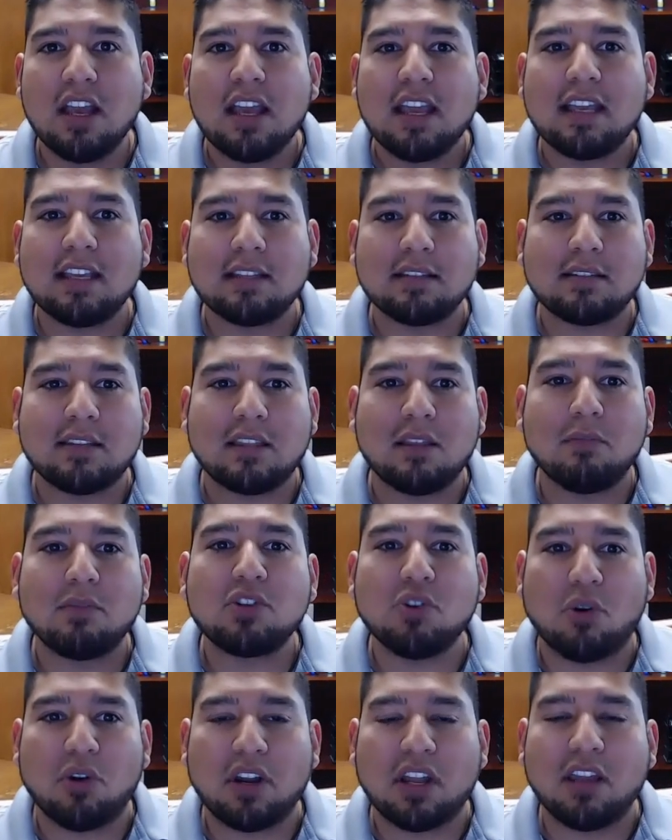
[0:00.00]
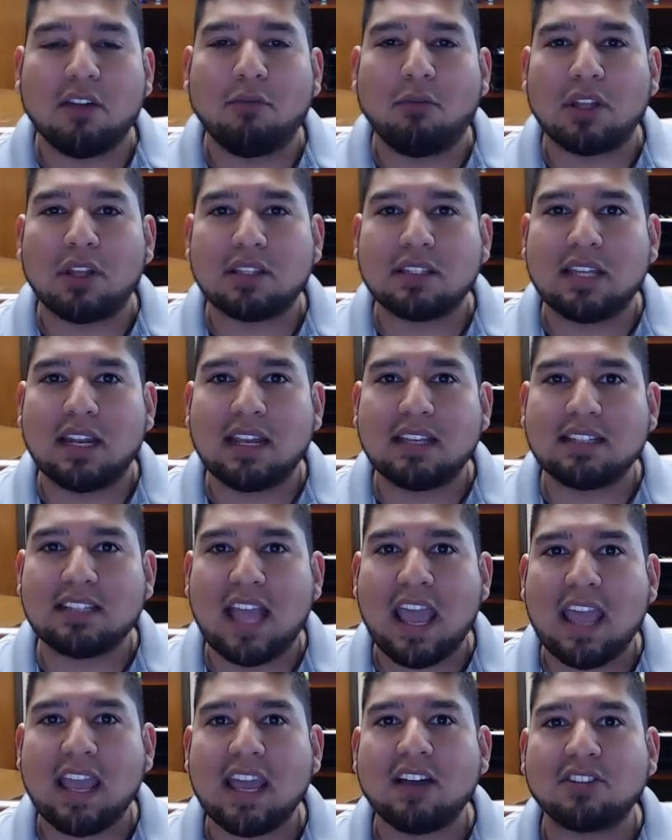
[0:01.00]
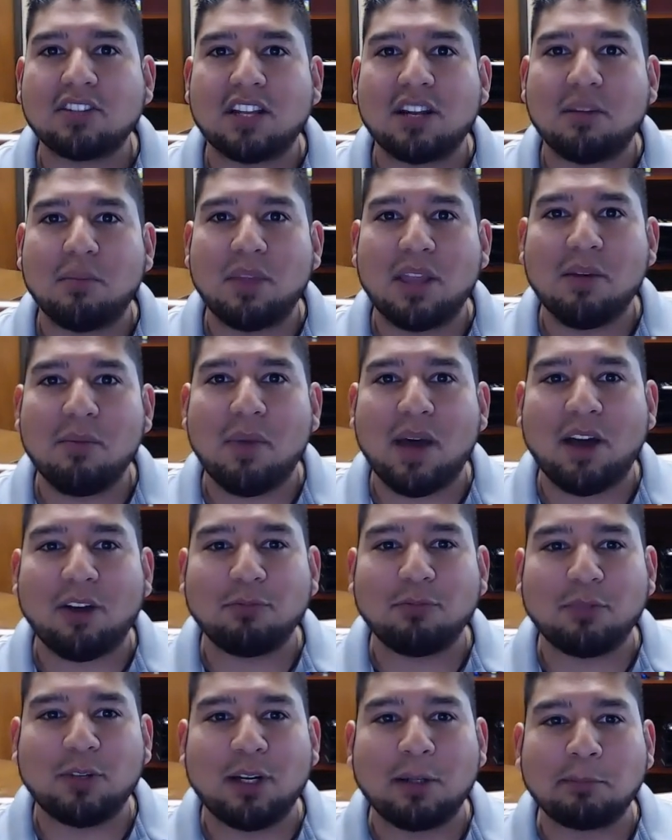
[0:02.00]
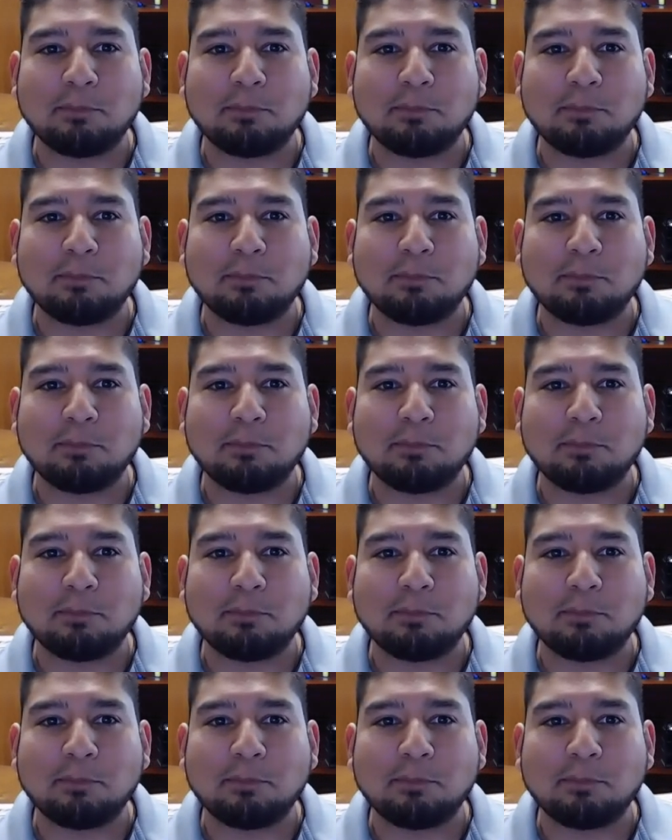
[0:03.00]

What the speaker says: is the majority of what today's Hangout's going to be about.